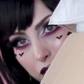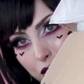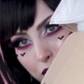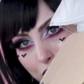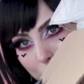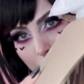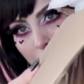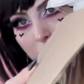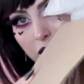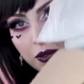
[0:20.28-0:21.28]
huge so you
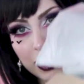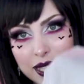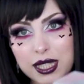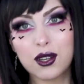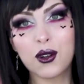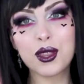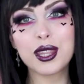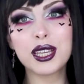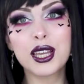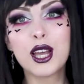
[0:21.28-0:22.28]
cannot really see the whole
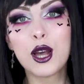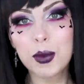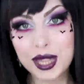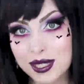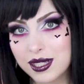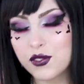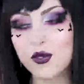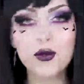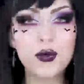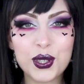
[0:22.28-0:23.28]
thing, but this is
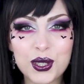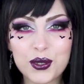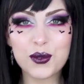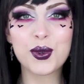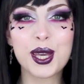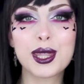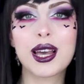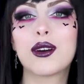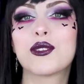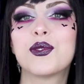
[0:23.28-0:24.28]
filled with
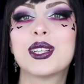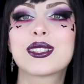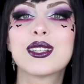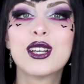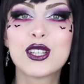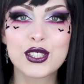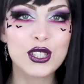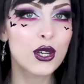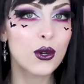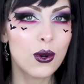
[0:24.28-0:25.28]
outfits.
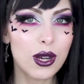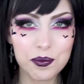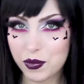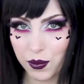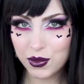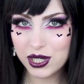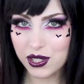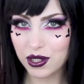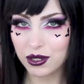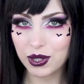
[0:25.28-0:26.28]
So I'm gonna
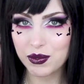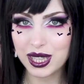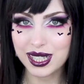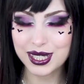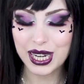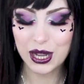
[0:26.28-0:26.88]
start grabbing things